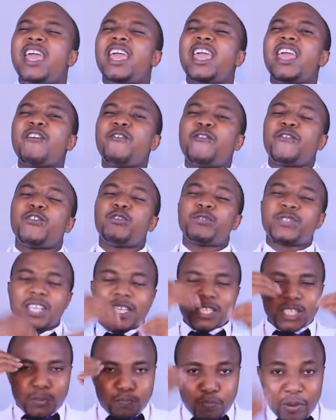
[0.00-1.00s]
If you
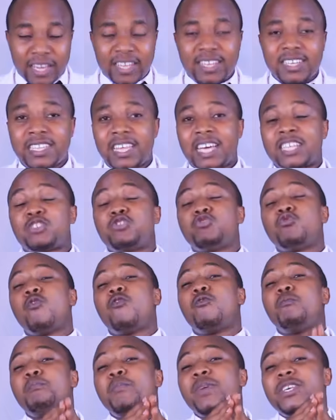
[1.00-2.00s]
suspect that
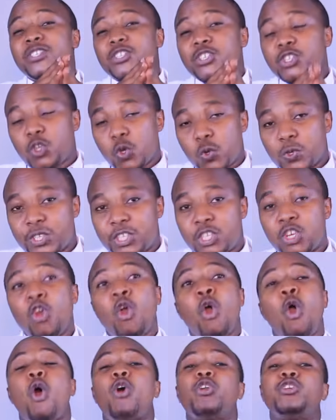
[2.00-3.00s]
you've misused
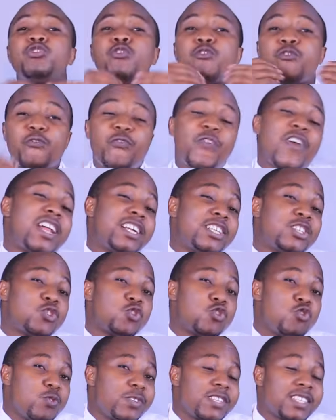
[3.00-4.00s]
or you failed to
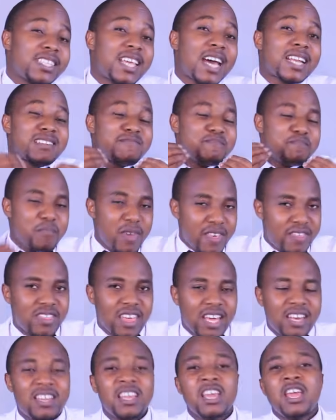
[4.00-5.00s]
use that
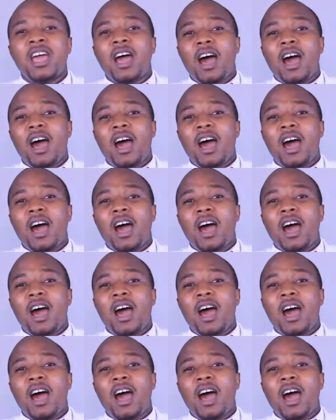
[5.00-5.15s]
method